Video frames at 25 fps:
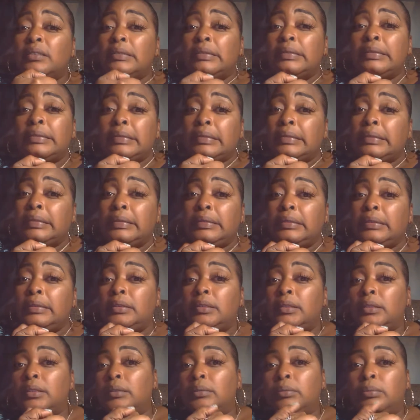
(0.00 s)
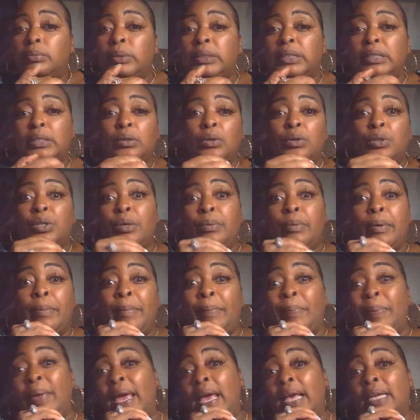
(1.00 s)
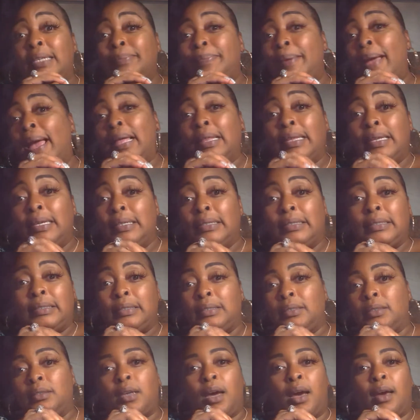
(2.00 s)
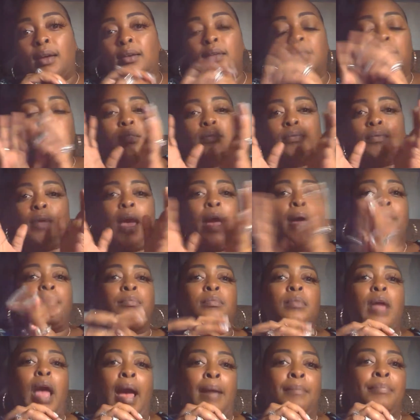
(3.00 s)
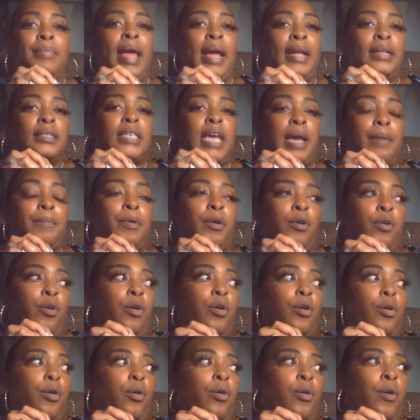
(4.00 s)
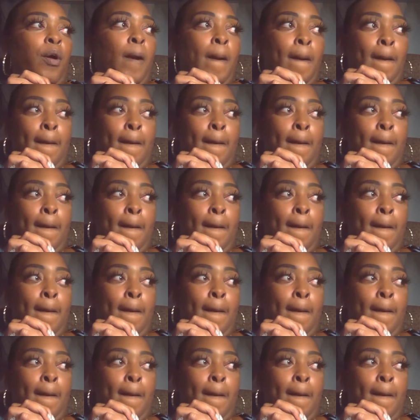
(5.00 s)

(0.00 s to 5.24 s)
ooh, what's it going to do with my pH balance and all this? I'm that type of girl.